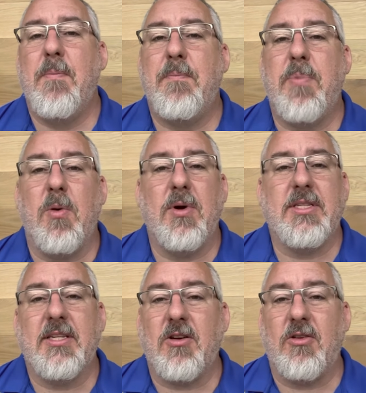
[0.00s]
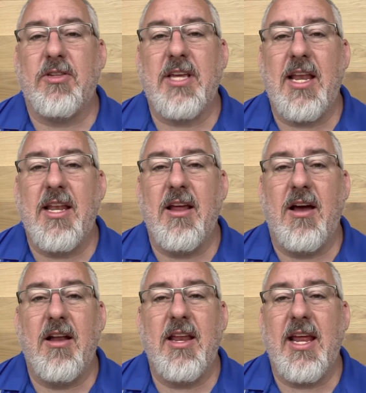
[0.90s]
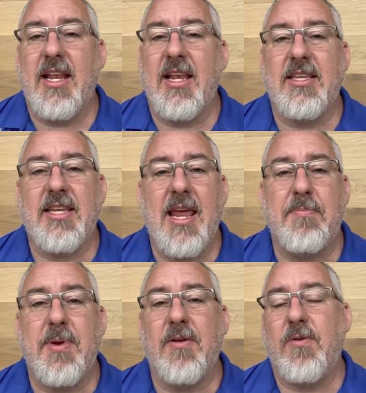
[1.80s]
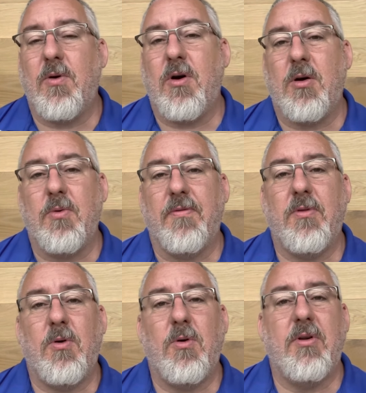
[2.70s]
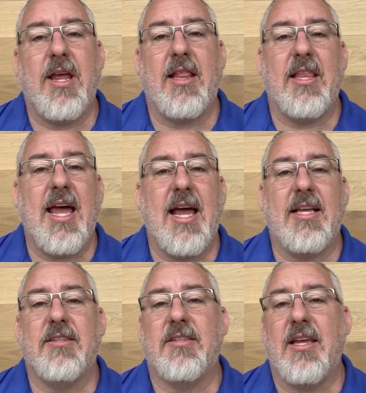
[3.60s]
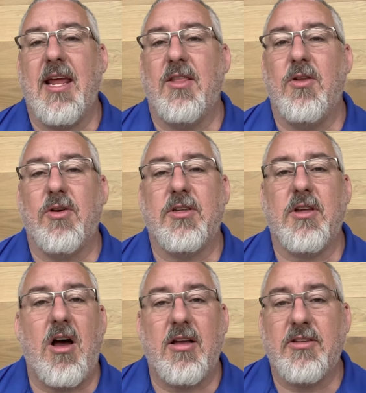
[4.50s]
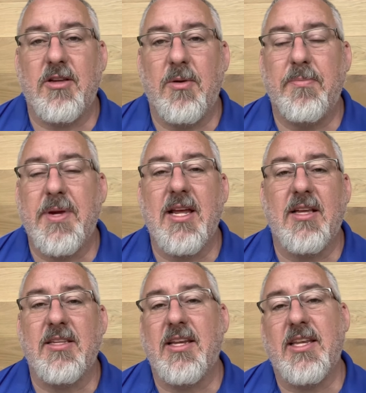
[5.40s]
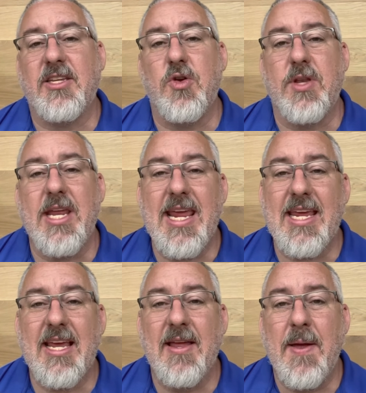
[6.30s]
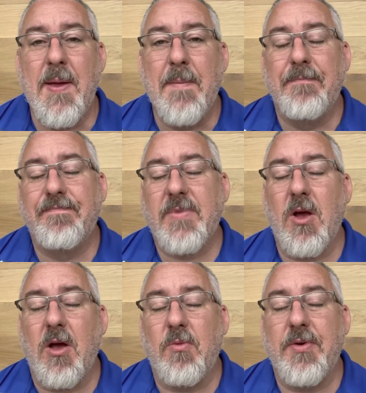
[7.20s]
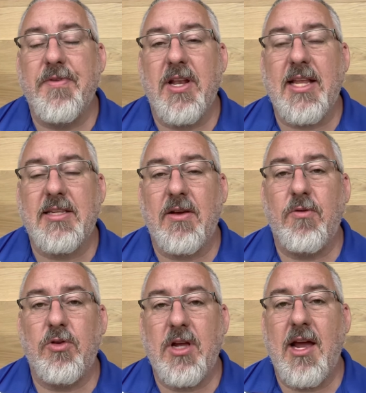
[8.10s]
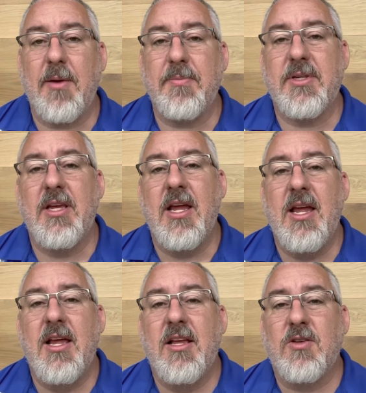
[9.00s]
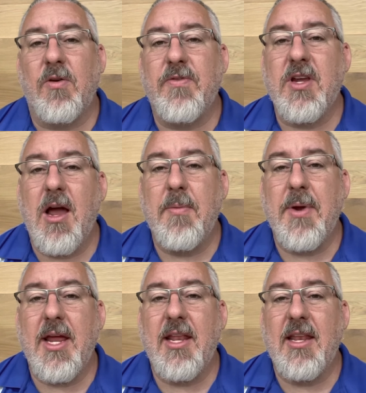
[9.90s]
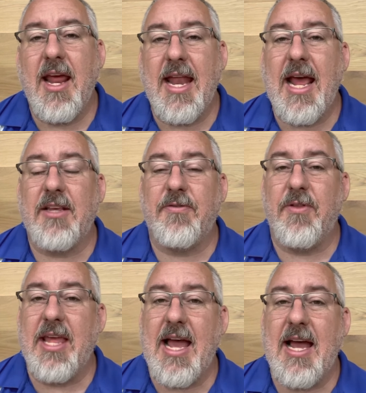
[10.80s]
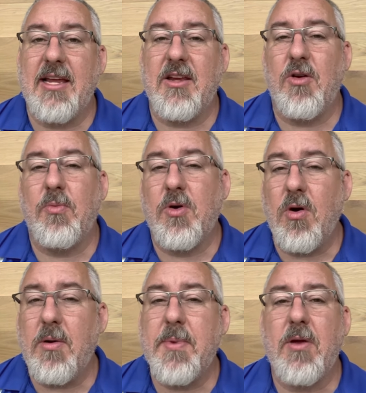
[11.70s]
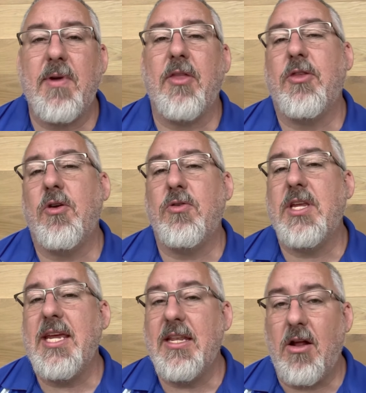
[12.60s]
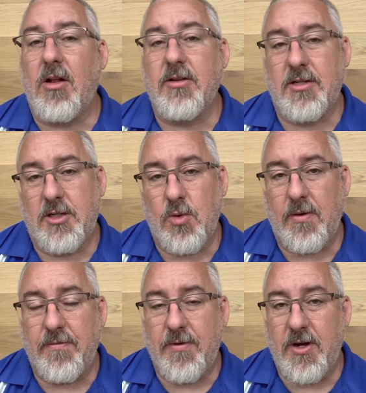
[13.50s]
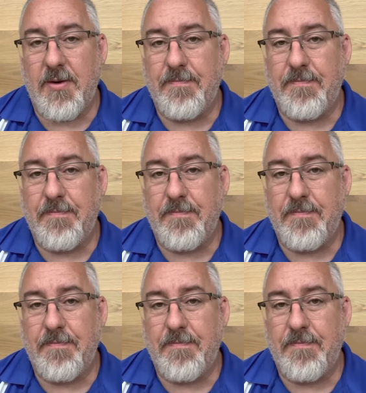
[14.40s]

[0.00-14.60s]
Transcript: But once it's all said and done, it is a beautiful hardwood floor that lasts and looks awesome because it is unique. We've done that several times. So if you come in and ask for that, you're going to be around $13 a square foot.